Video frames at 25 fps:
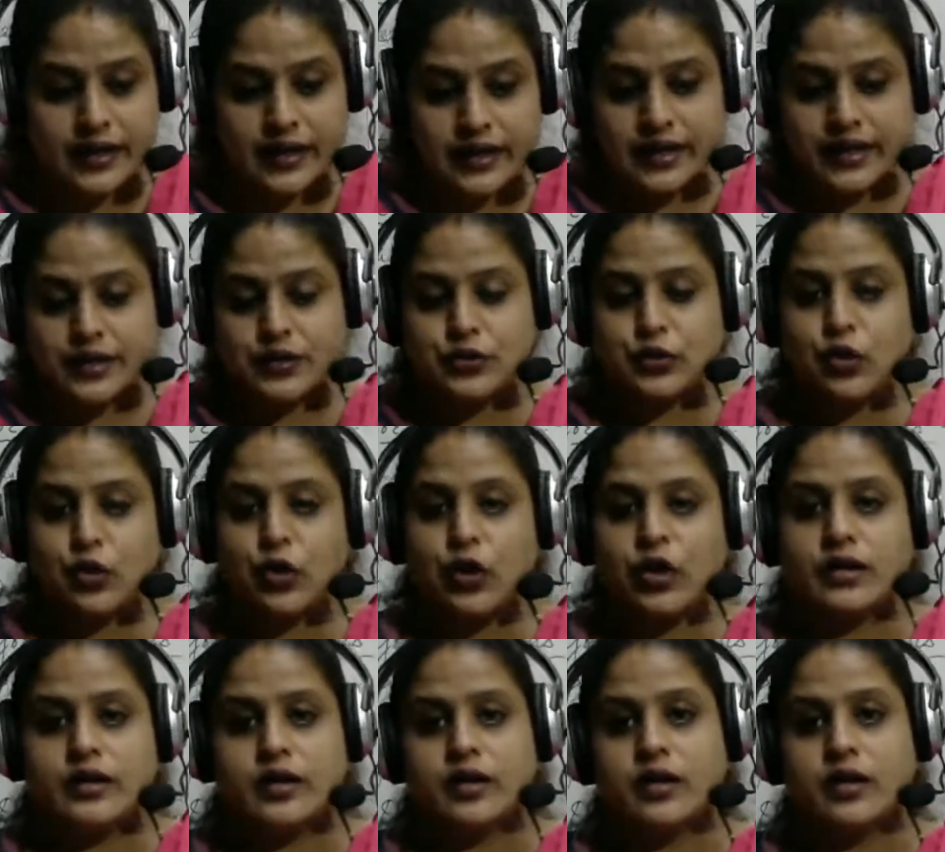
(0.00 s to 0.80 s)
He
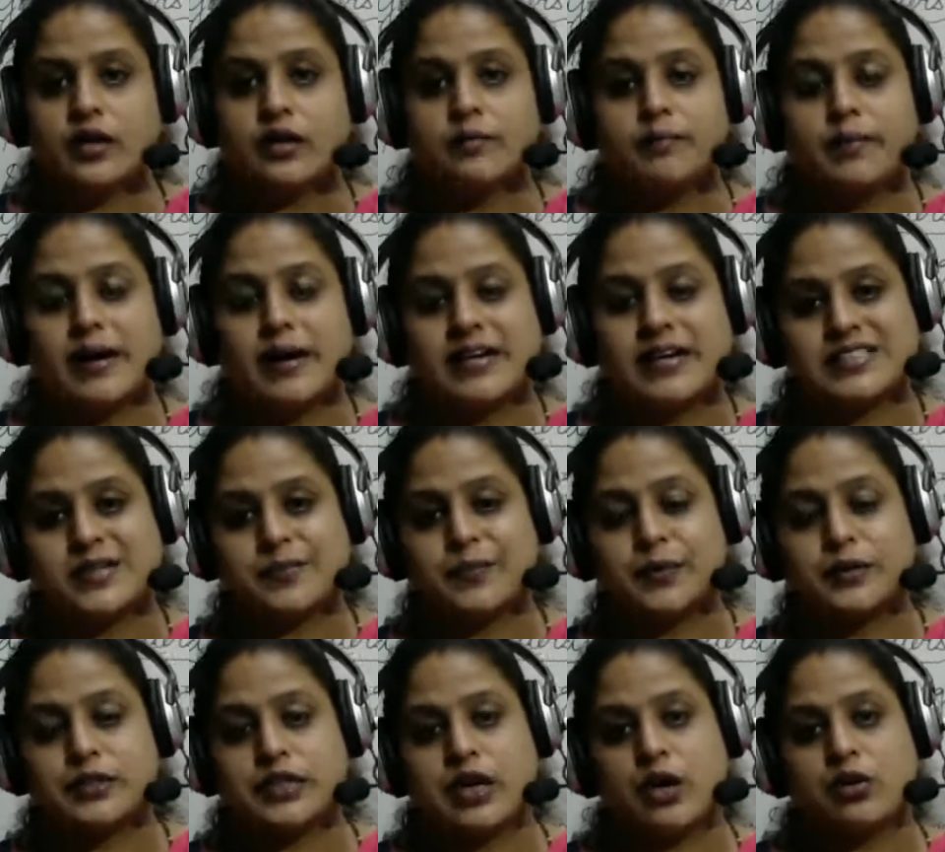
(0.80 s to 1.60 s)
told
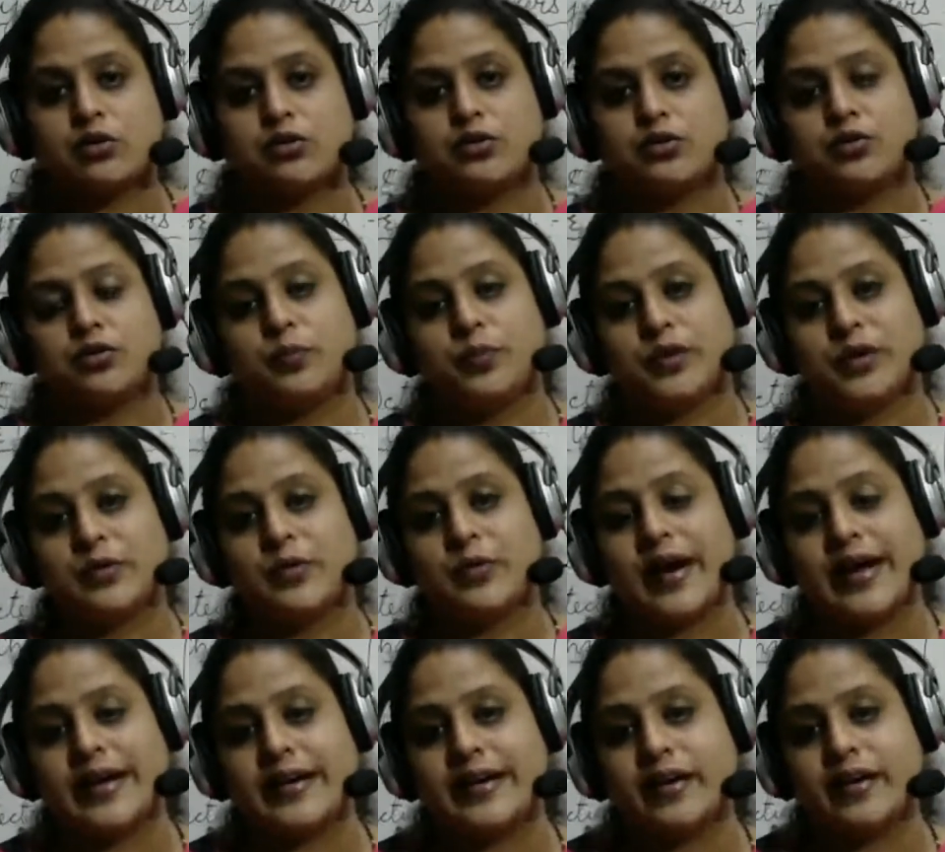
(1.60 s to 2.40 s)
Pasipataut to
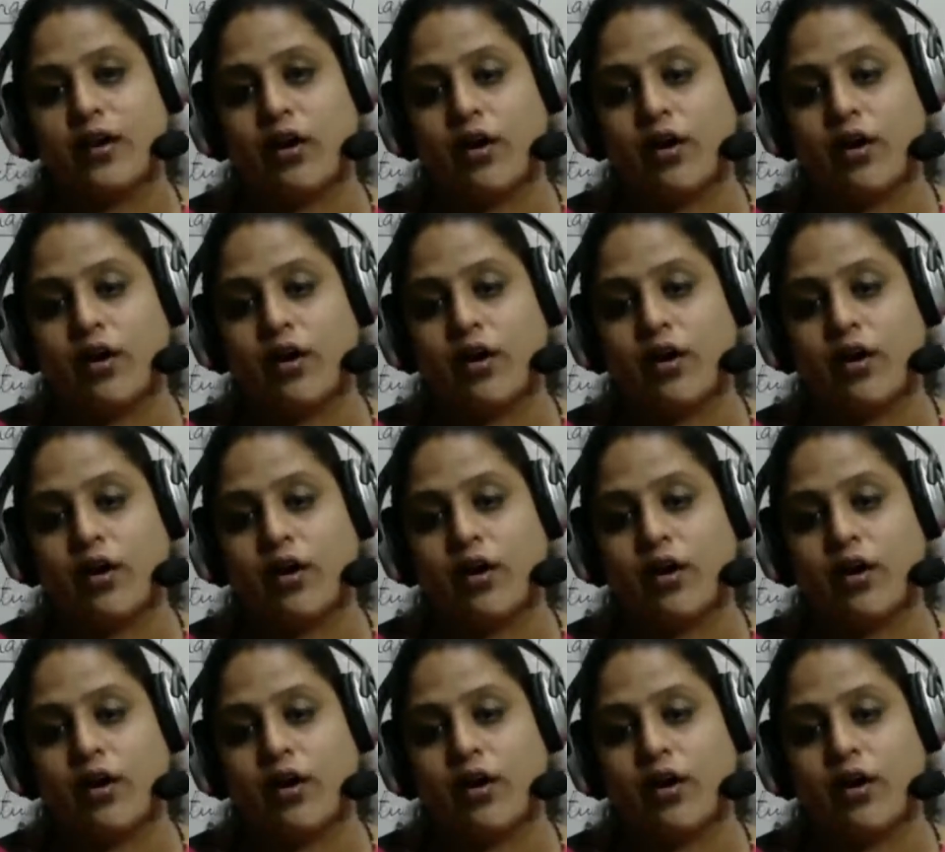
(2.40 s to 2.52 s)
provide